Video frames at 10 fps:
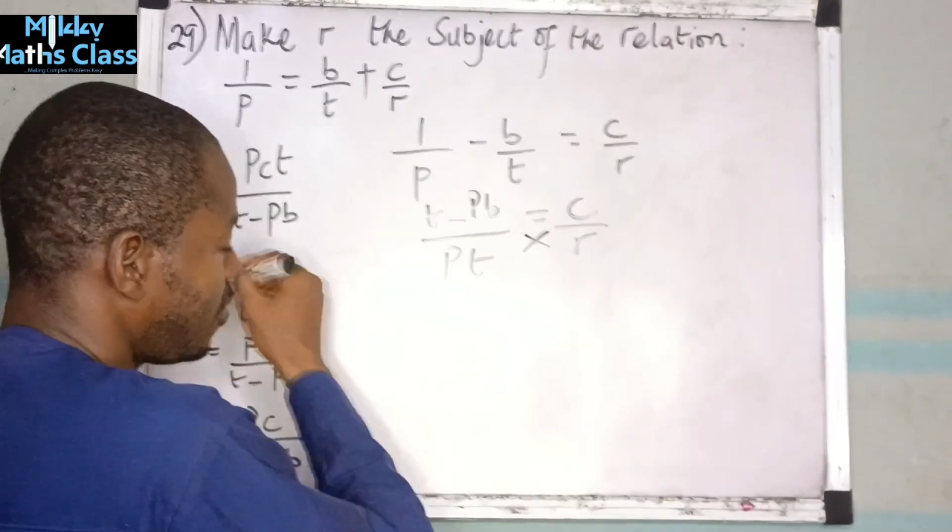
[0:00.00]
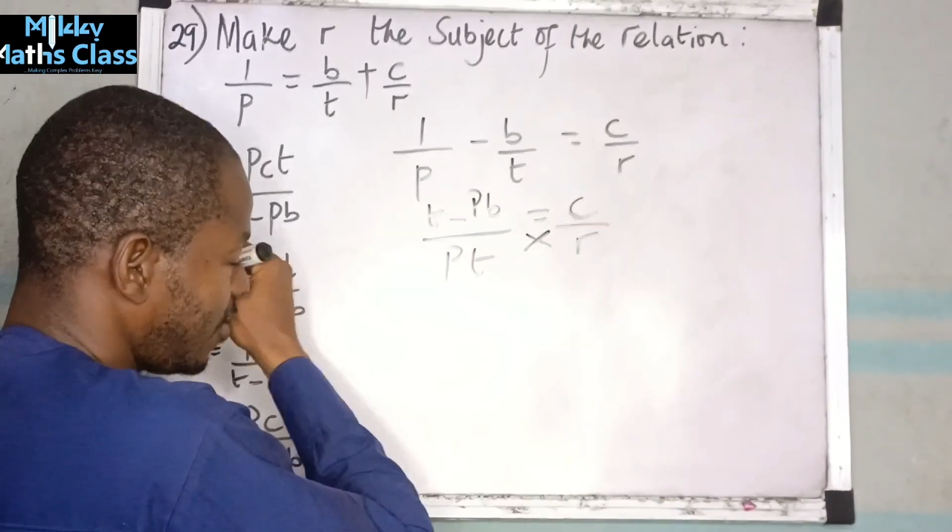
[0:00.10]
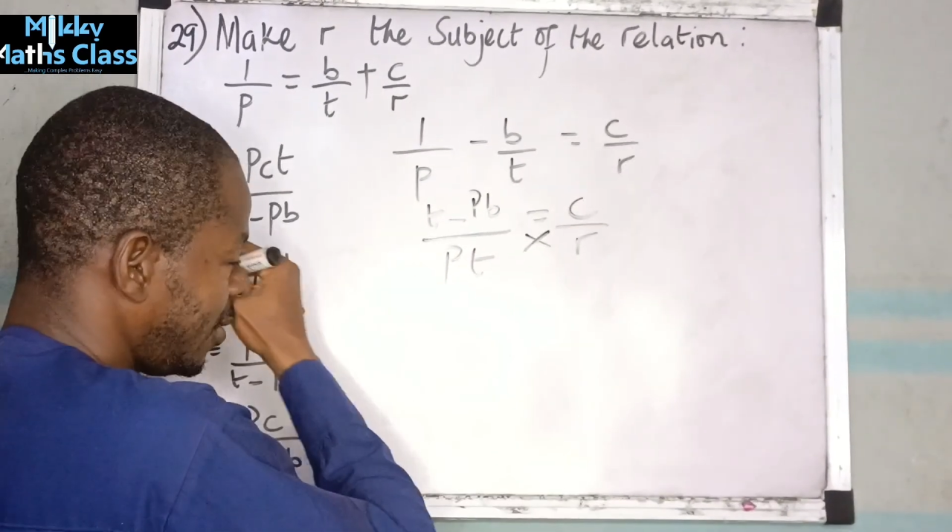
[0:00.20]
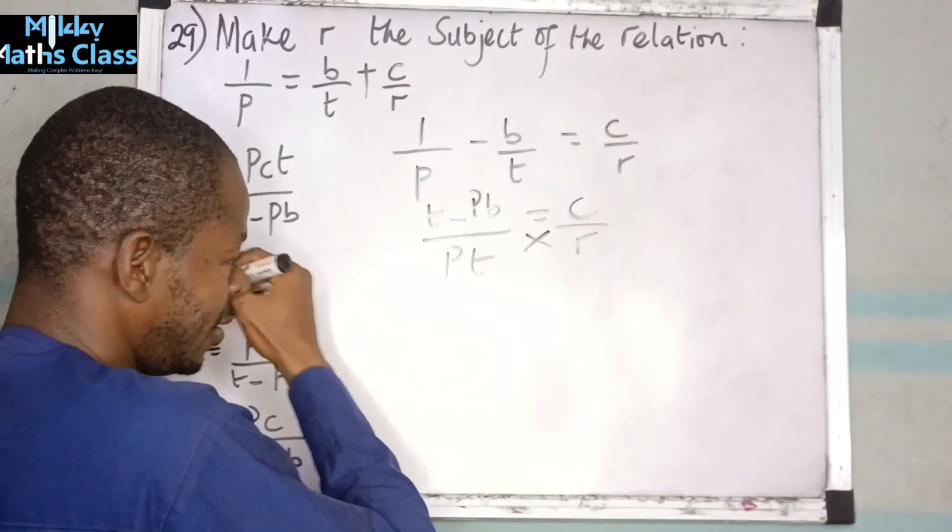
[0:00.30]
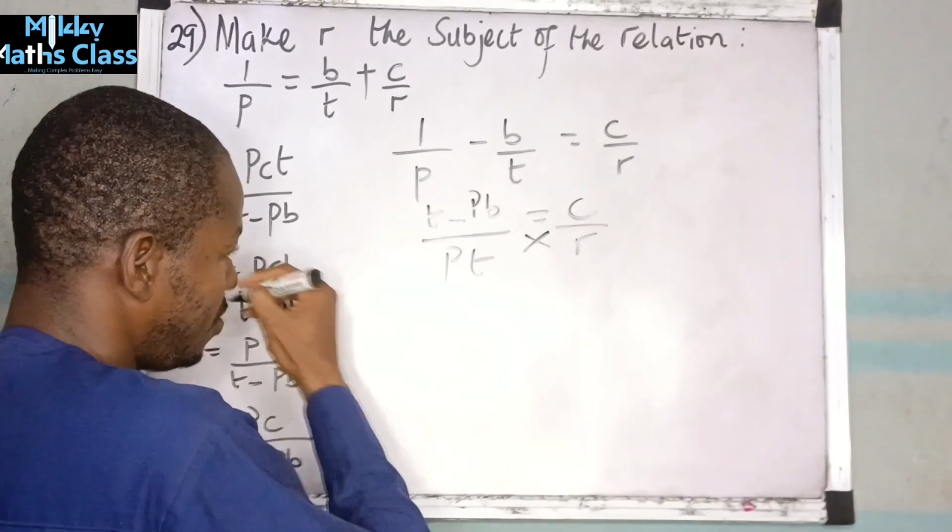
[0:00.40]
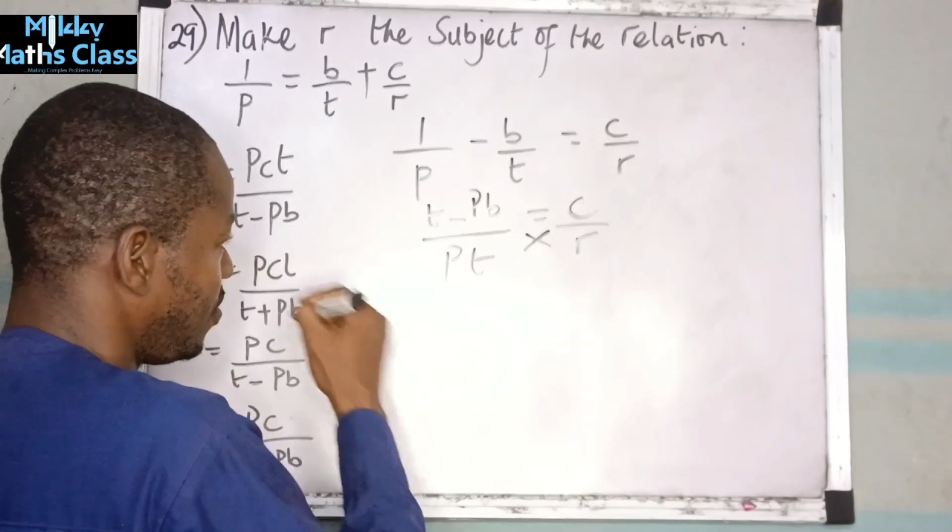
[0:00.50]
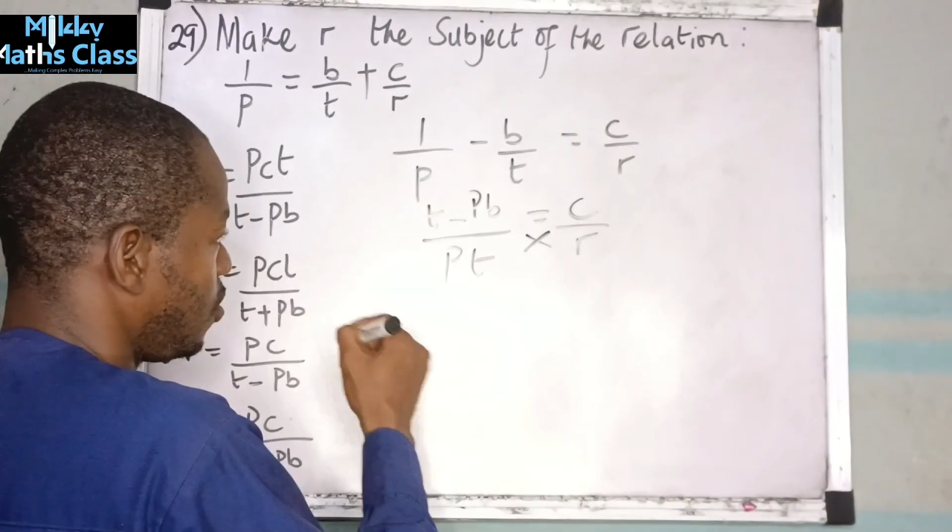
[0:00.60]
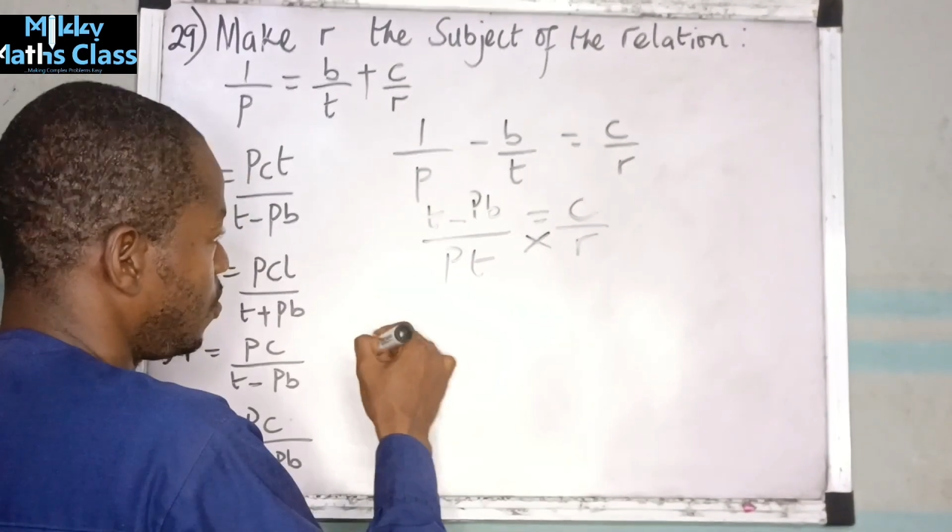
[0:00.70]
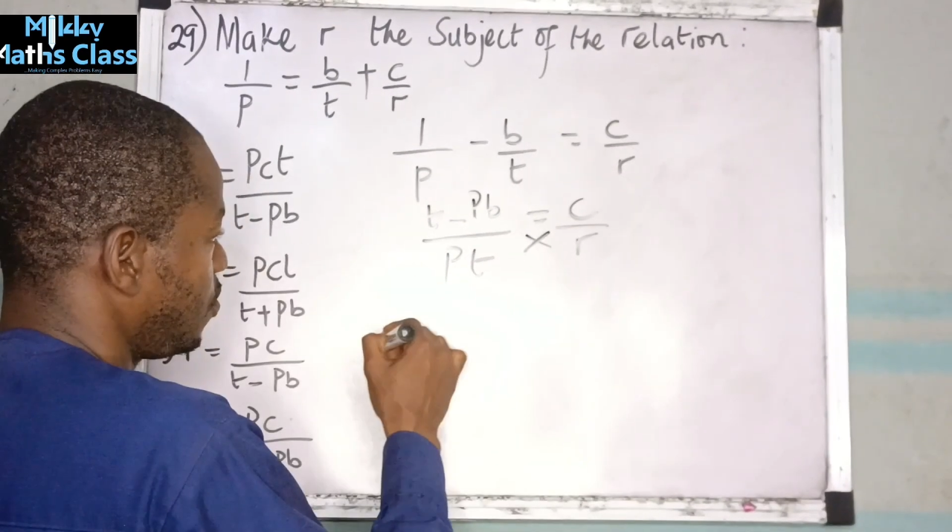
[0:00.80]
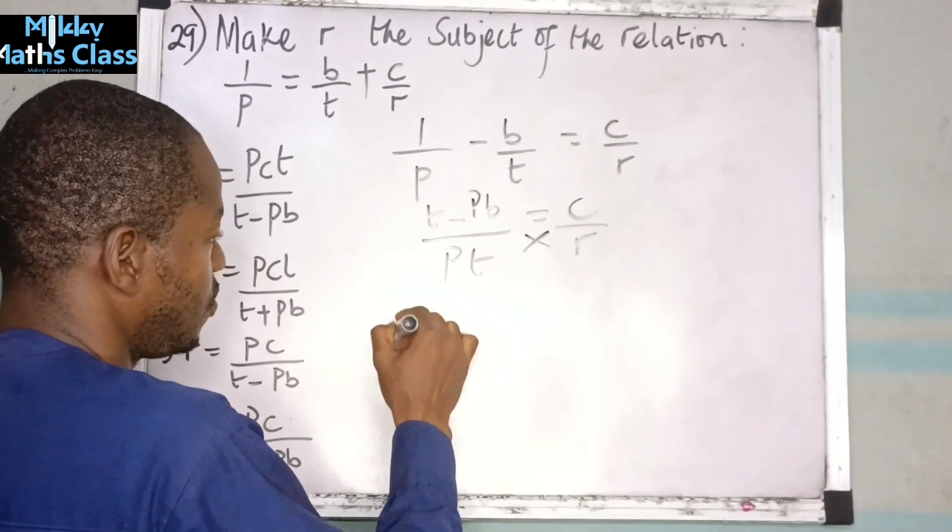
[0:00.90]
cross
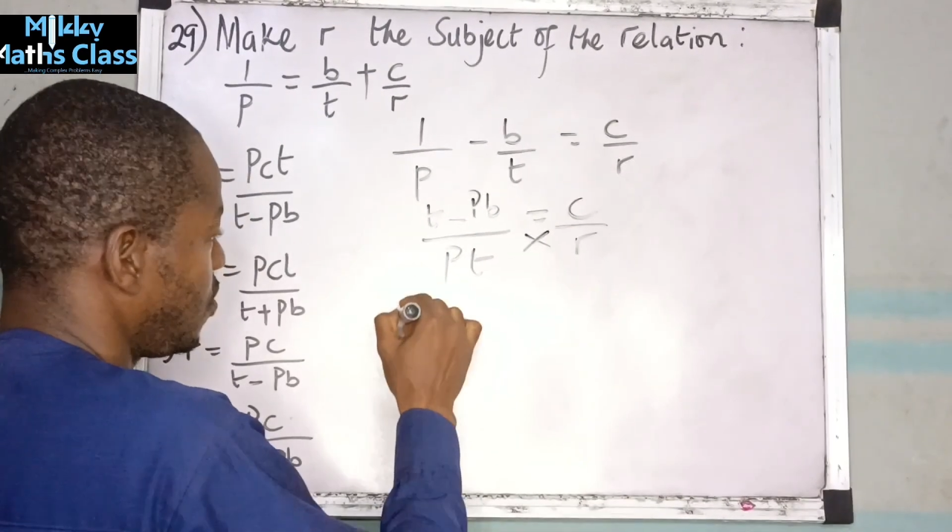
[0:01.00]
multiply.